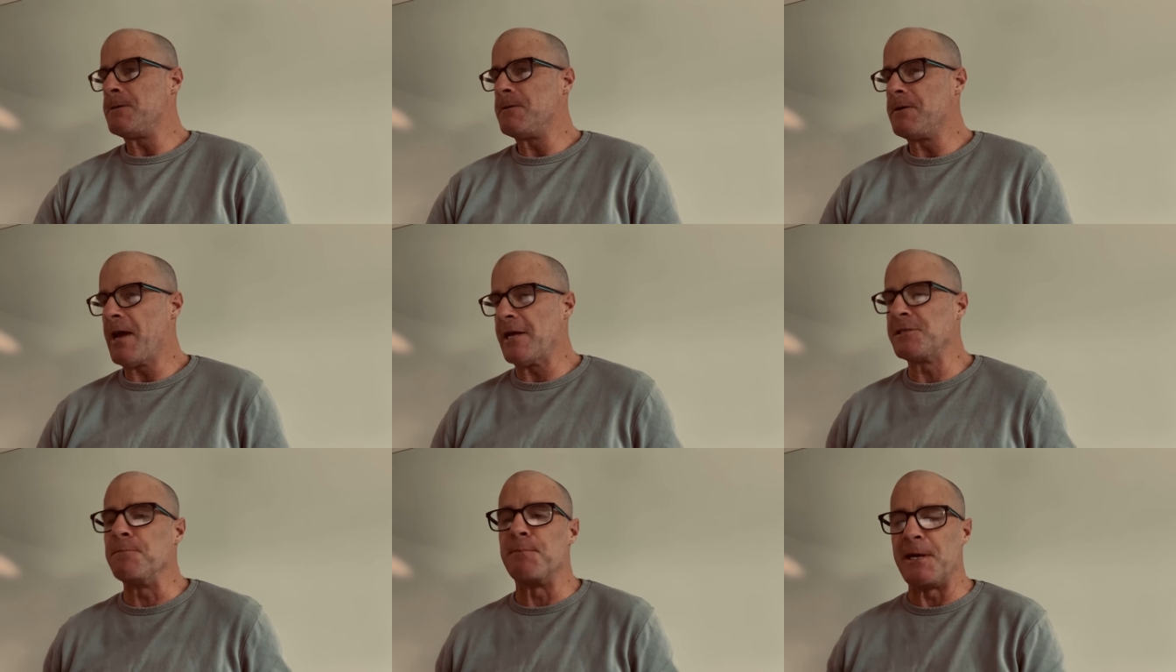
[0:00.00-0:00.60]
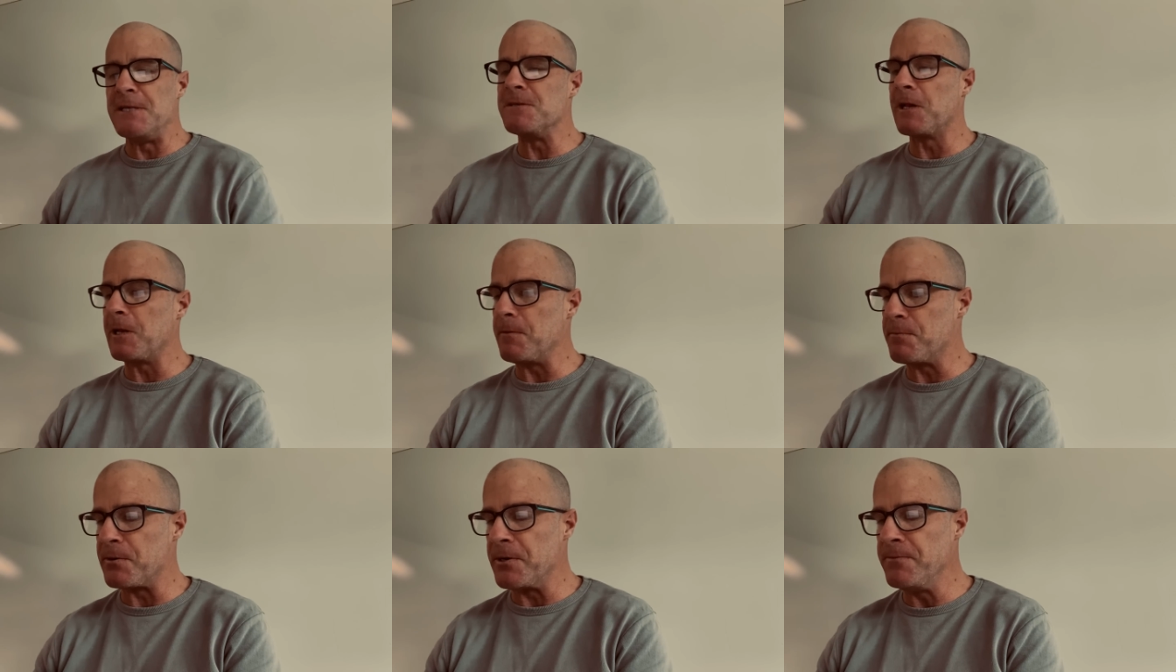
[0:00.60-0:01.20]
hasn't been
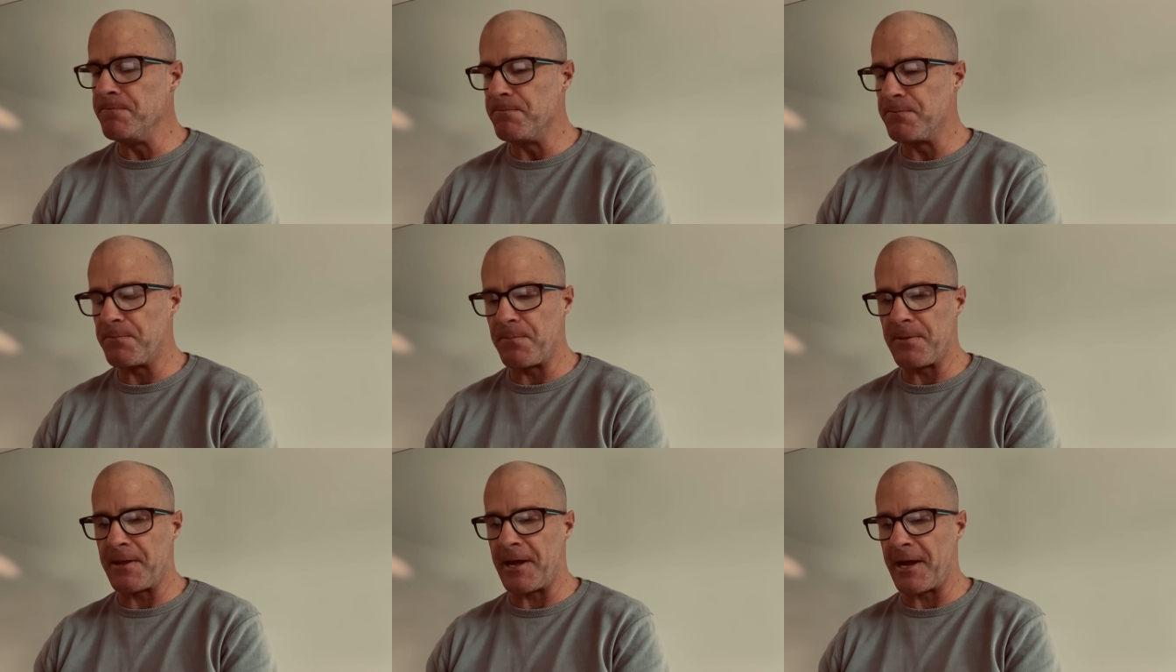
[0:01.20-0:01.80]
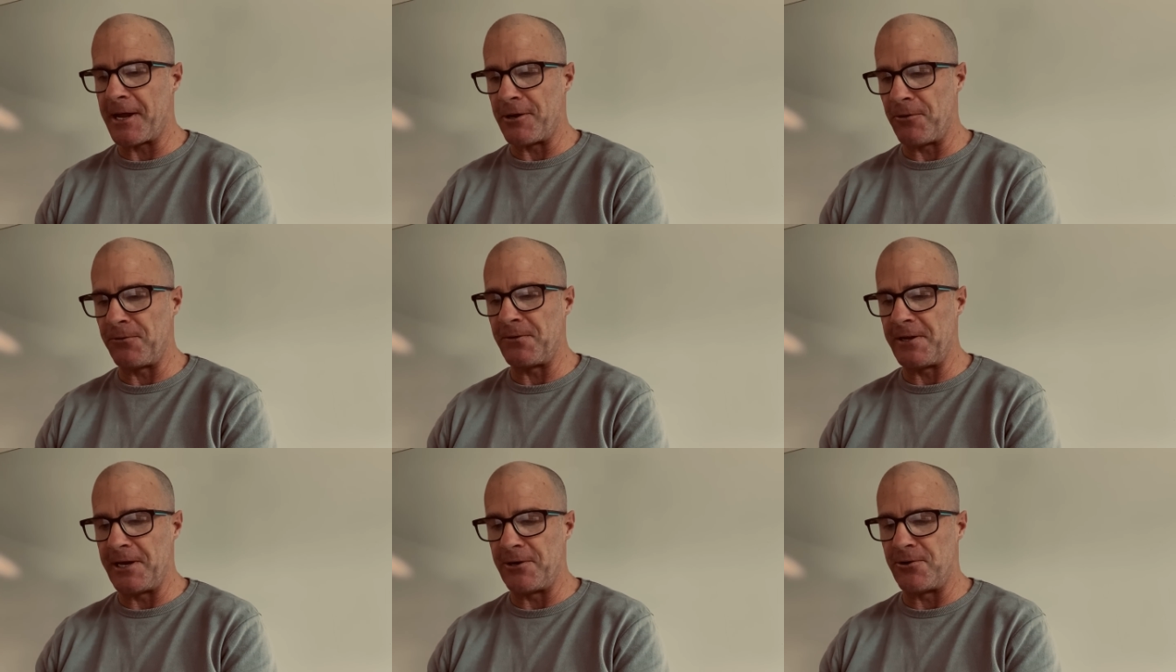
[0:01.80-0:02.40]
deliberate not
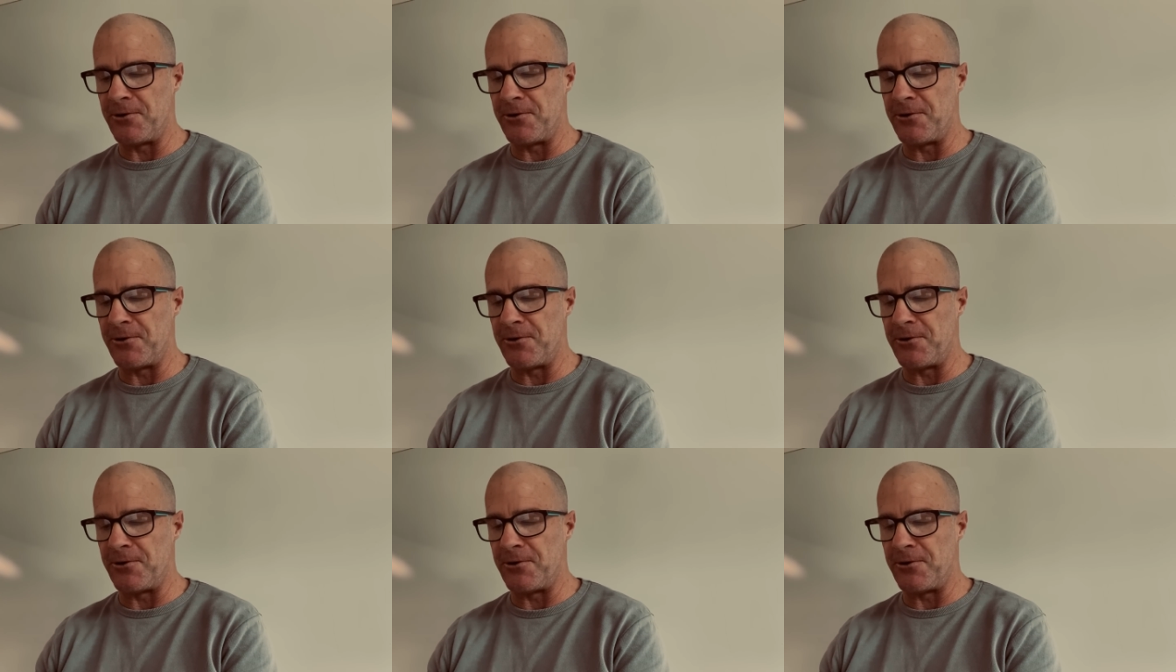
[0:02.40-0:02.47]
to get